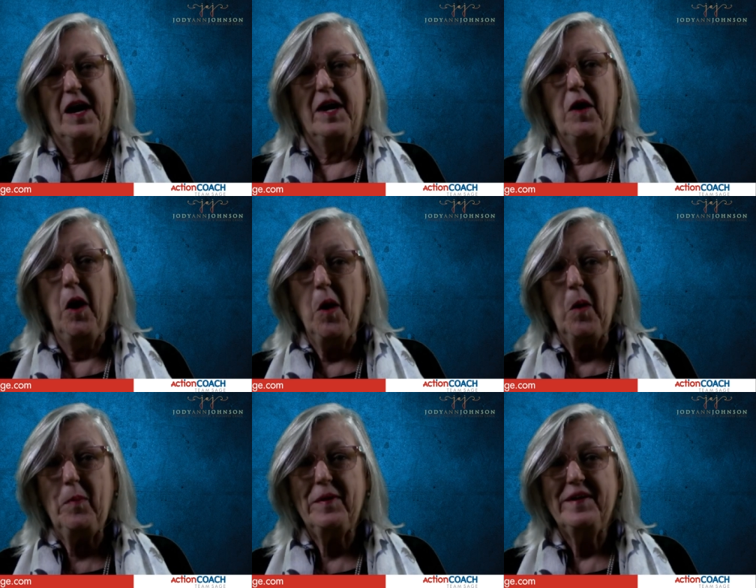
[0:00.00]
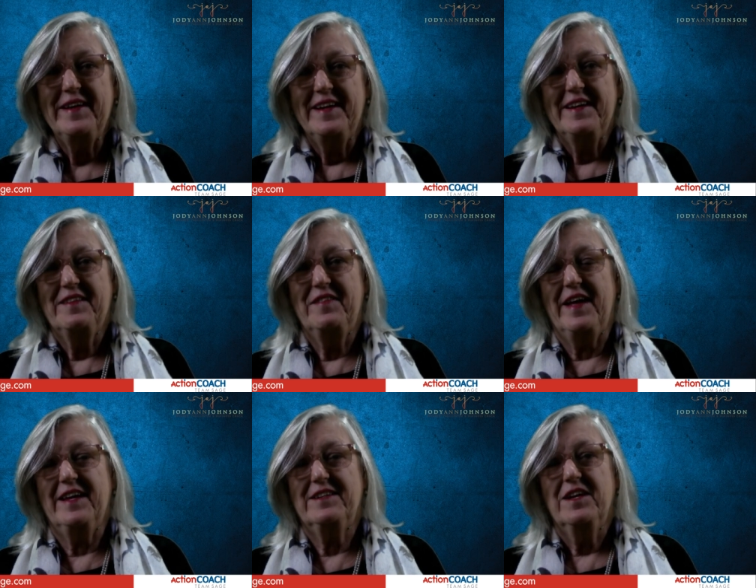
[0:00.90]
I hope
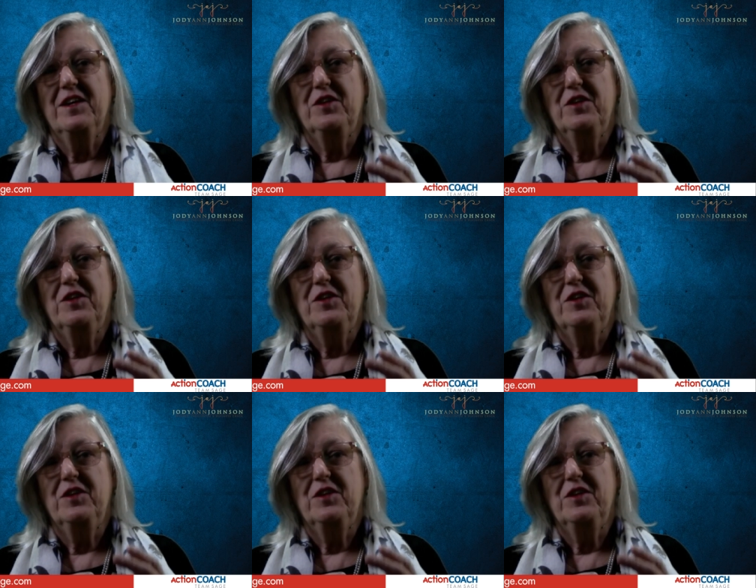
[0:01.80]
that